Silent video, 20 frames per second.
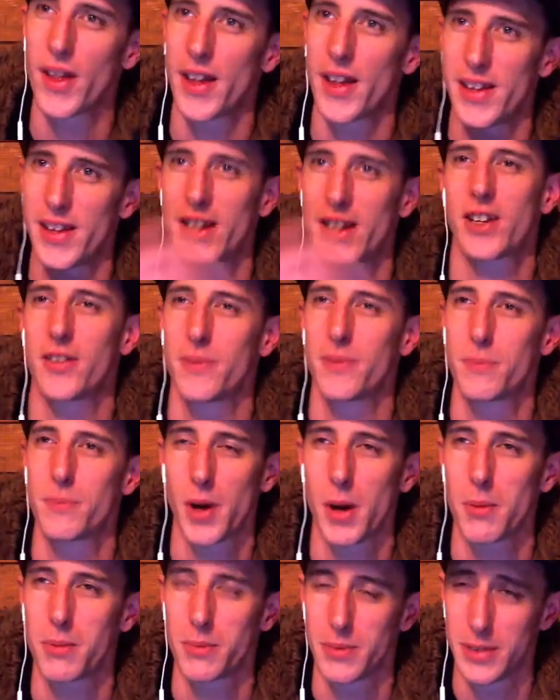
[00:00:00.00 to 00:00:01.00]
they could have
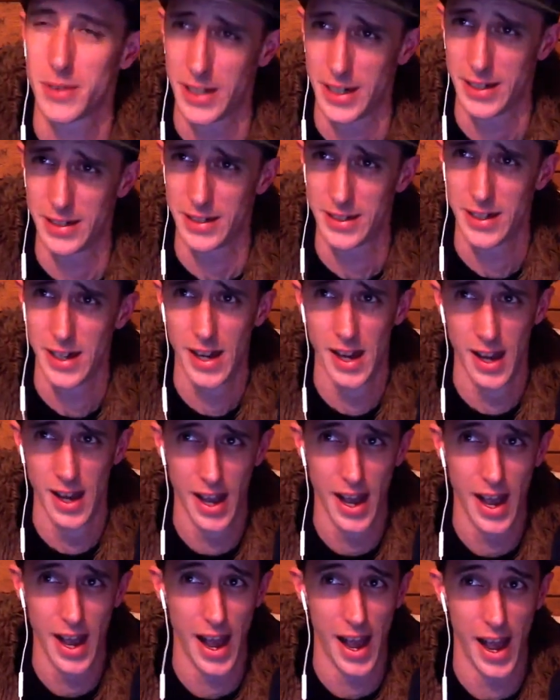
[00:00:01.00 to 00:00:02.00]
probably done.
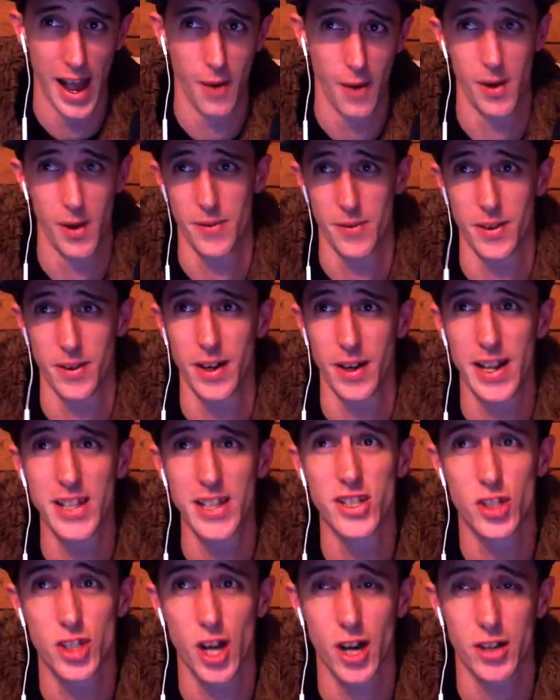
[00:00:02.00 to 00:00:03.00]
However, it's
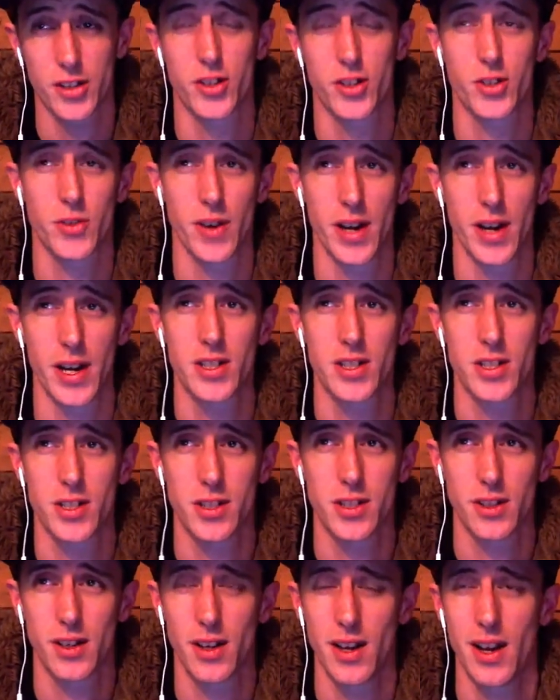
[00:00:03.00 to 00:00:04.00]
Doctor Strange,
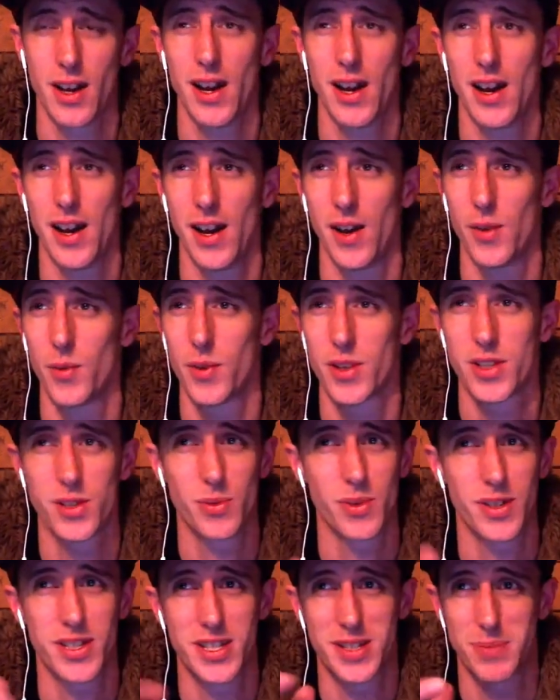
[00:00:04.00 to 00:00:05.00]
which
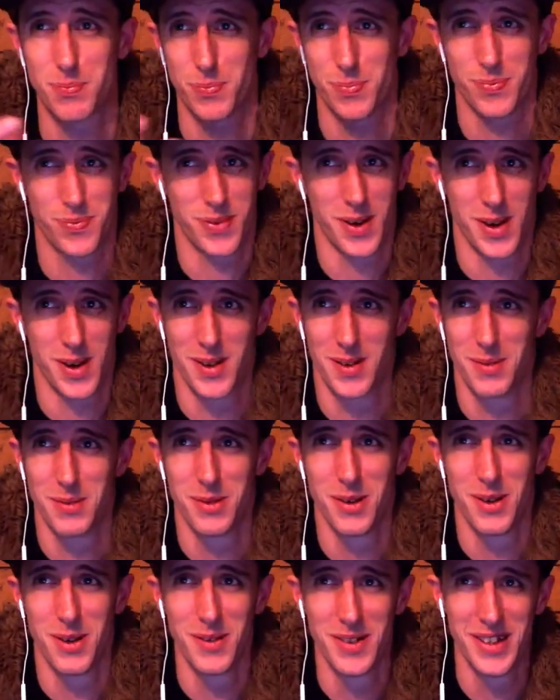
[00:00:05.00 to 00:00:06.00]
was
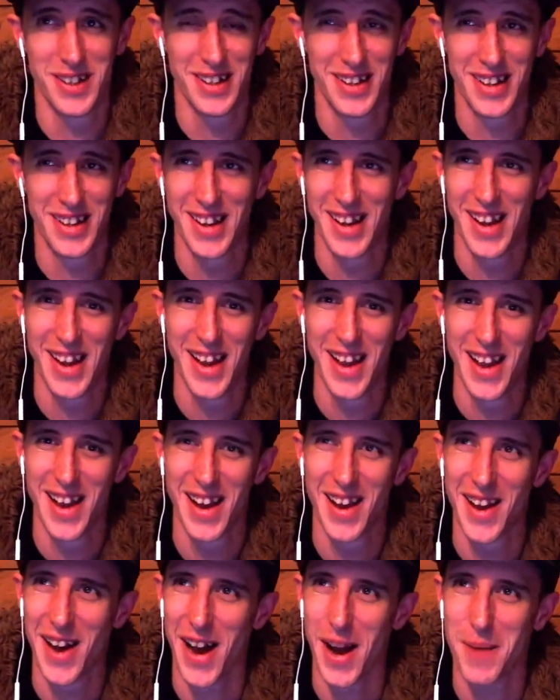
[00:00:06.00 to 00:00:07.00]
probably,
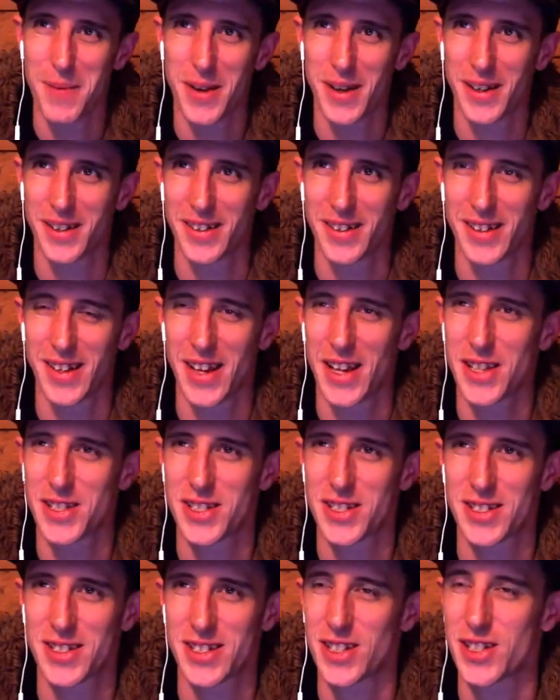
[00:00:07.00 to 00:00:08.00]
I mean, it's
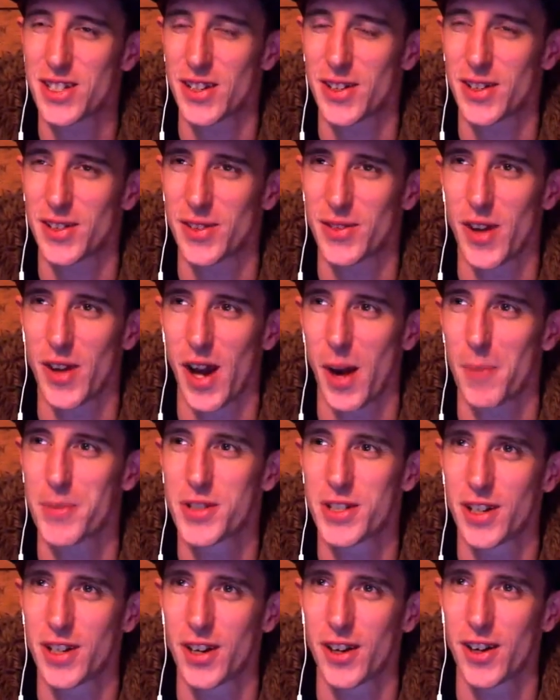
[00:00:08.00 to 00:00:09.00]
such a
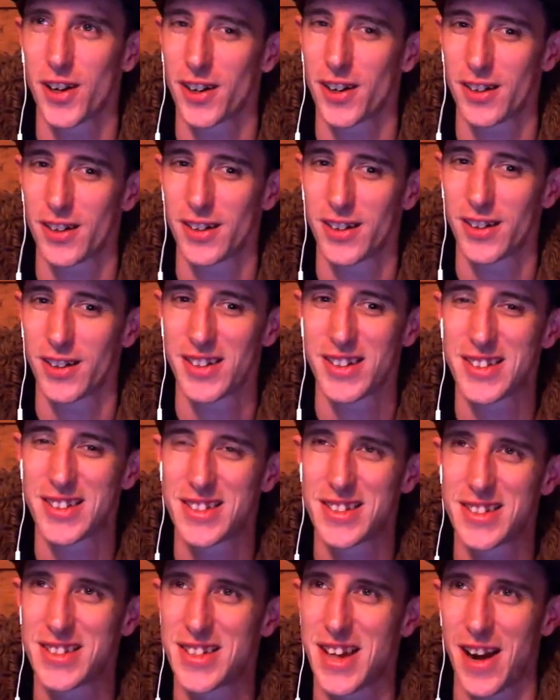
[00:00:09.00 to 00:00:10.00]
obscure
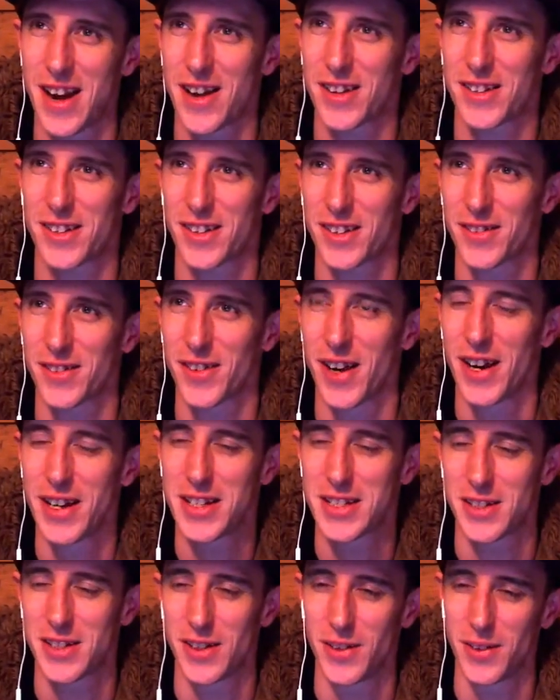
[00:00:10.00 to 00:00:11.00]
character, right?
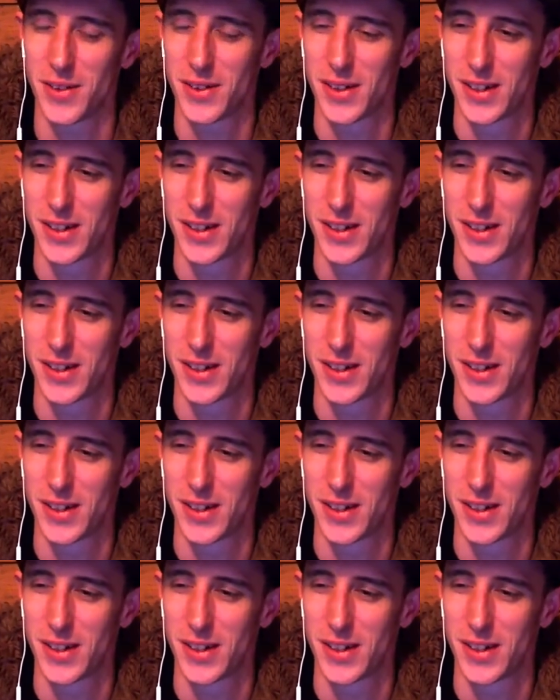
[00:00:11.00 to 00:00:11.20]
So